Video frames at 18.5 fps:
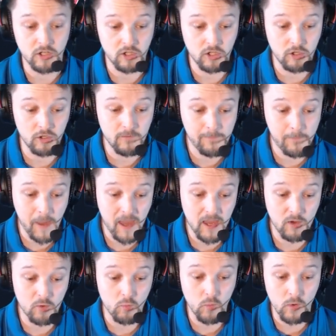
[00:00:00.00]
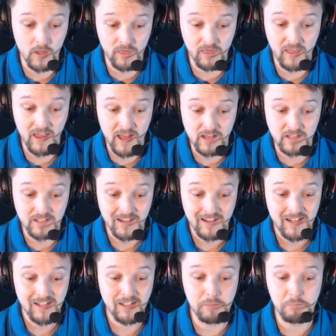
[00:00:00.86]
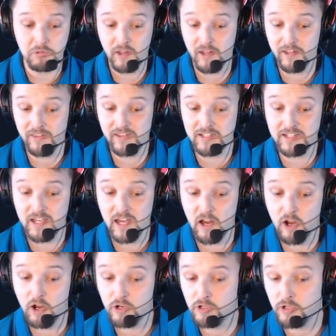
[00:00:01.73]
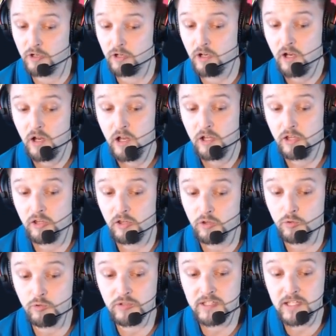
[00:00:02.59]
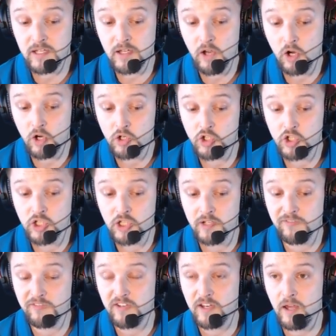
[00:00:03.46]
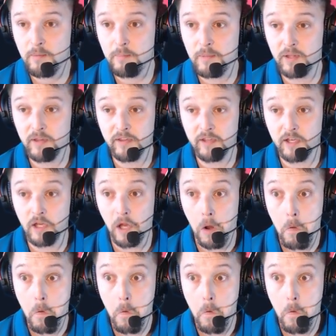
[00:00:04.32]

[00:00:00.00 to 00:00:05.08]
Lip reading: you pay 1 less to play this character using her shift ability.